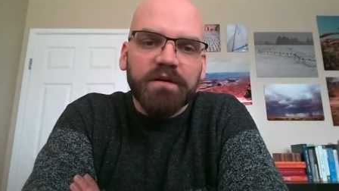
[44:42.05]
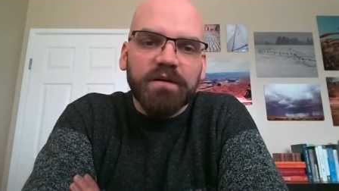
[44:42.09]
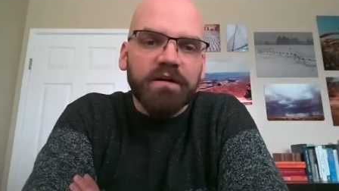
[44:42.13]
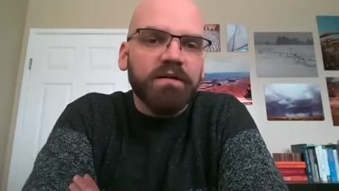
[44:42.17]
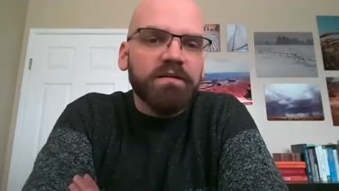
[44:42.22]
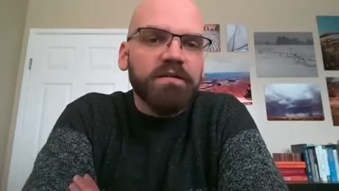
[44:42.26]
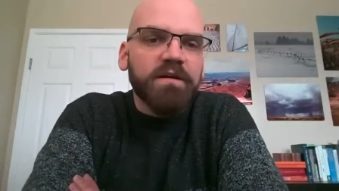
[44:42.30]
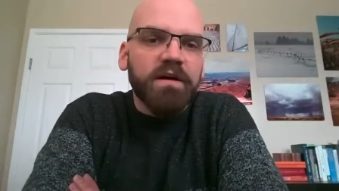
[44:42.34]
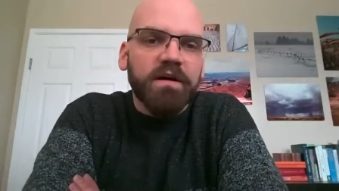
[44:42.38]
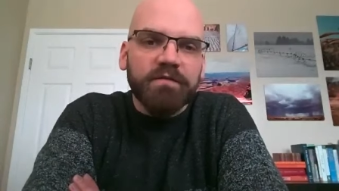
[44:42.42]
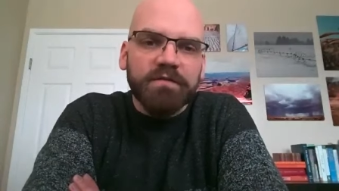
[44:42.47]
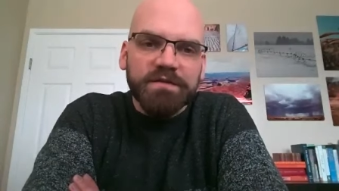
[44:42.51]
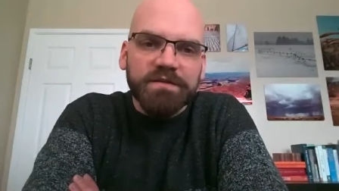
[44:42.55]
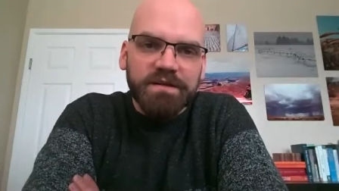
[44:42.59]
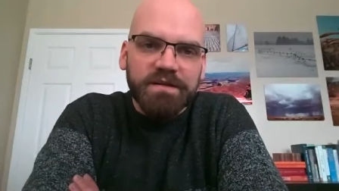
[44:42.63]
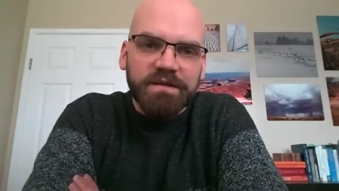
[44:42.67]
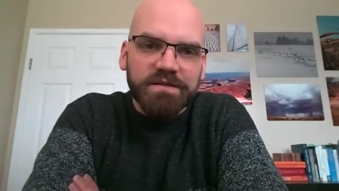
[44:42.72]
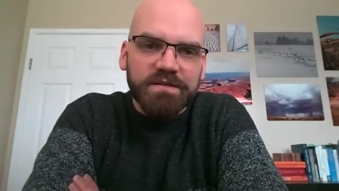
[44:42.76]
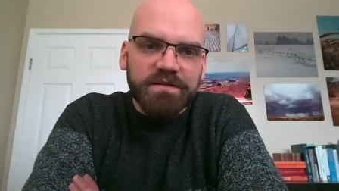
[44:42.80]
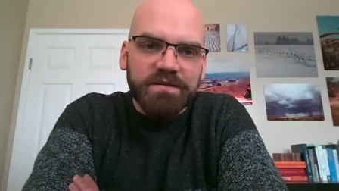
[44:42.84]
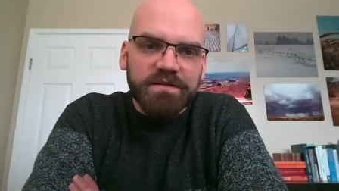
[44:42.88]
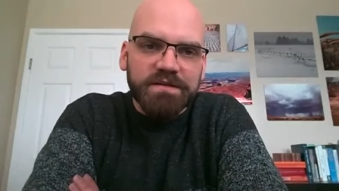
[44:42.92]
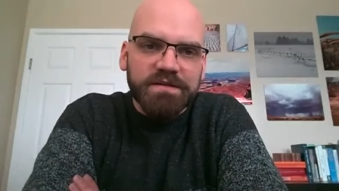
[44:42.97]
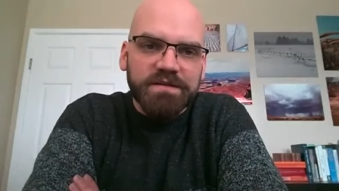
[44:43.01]
all
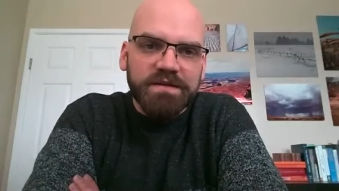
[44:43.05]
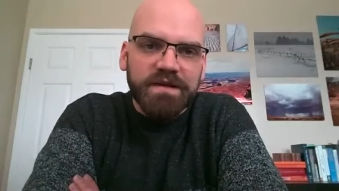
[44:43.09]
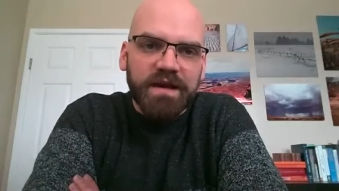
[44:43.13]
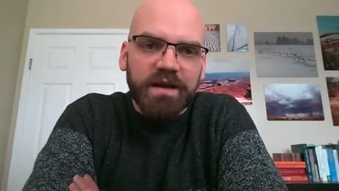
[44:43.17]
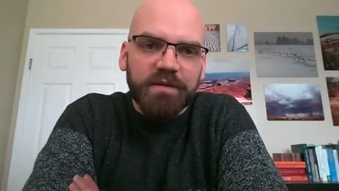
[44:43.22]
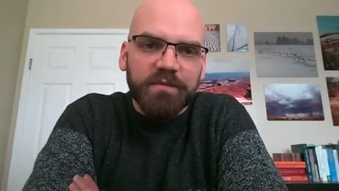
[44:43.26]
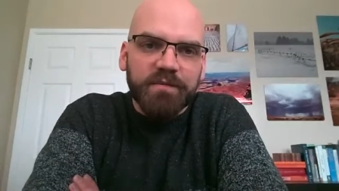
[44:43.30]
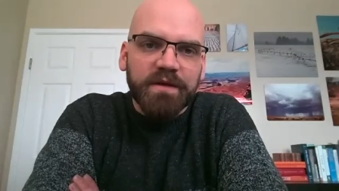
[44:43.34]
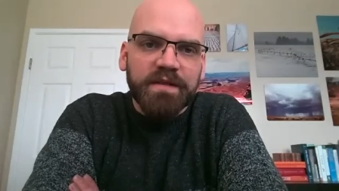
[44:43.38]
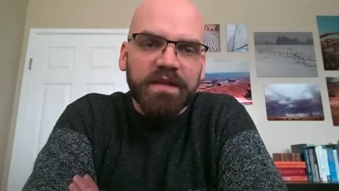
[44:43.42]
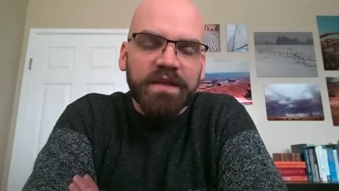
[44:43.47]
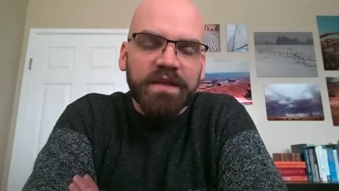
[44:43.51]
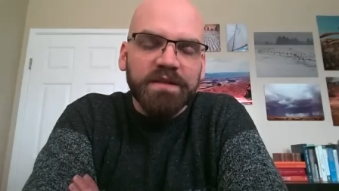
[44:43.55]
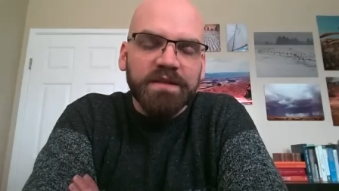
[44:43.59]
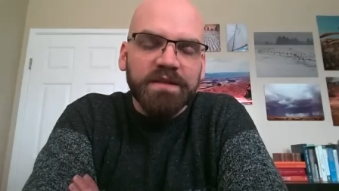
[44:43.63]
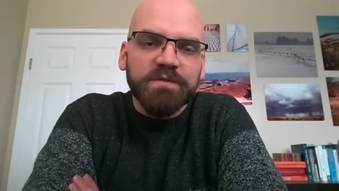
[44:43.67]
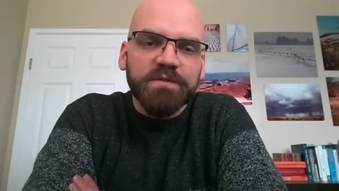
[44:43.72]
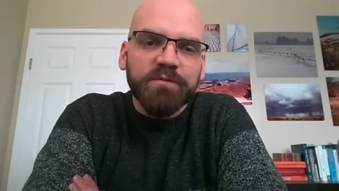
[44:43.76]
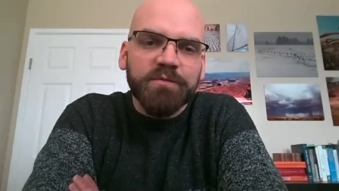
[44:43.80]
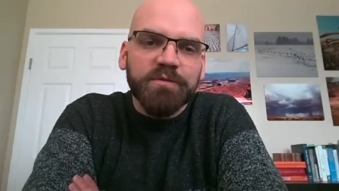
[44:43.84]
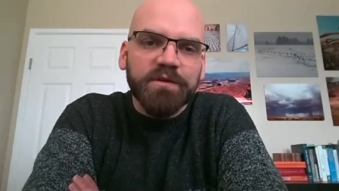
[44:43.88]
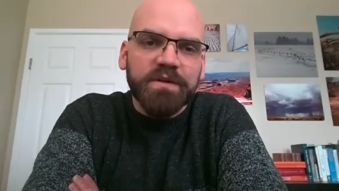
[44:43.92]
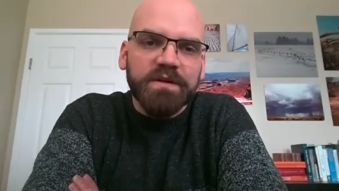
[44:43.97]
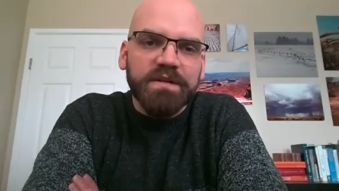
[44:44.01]
conversation to stop and that's what
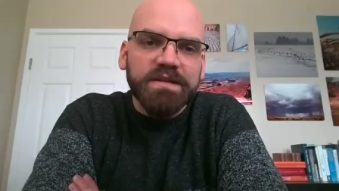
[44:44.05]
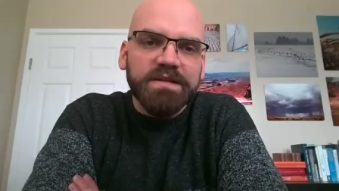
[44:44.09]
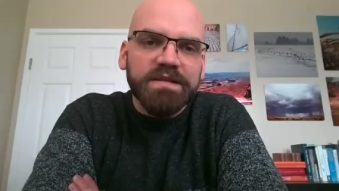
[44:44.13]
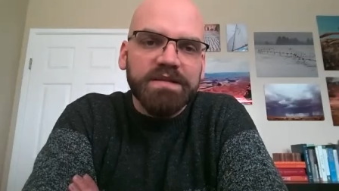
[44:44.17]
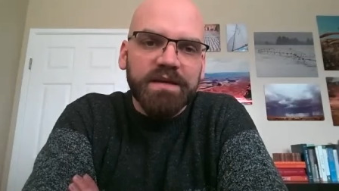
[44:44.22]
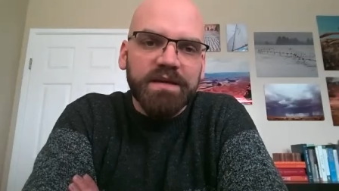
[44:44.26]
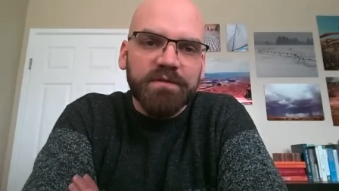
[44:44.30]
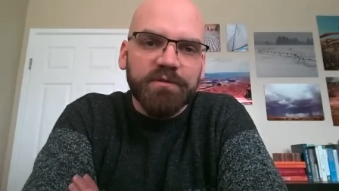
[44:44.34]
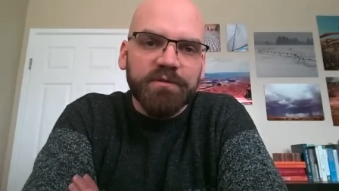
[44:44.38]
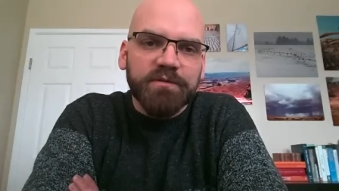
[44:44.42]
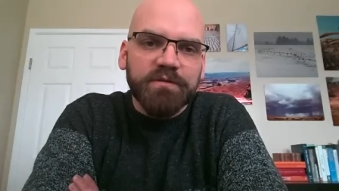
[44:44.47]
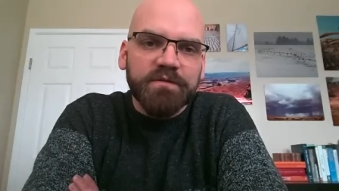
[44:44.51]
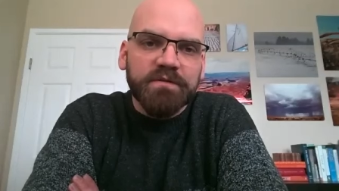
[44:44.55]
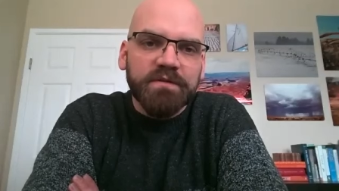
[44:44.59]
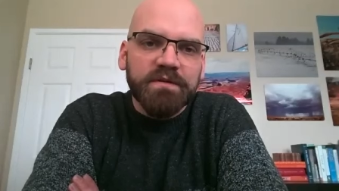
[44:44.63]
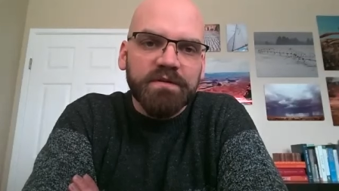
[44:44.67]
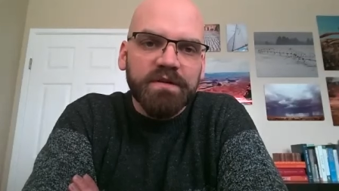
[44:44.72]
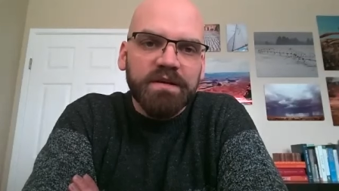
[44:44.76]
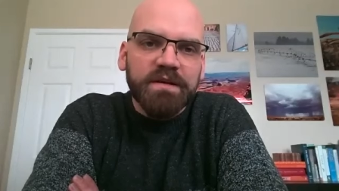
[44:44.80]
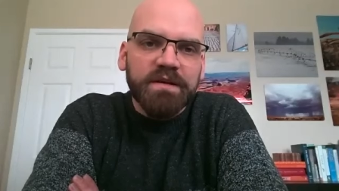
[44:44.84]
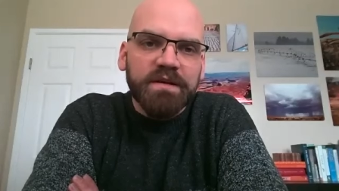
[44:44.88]
you put on the table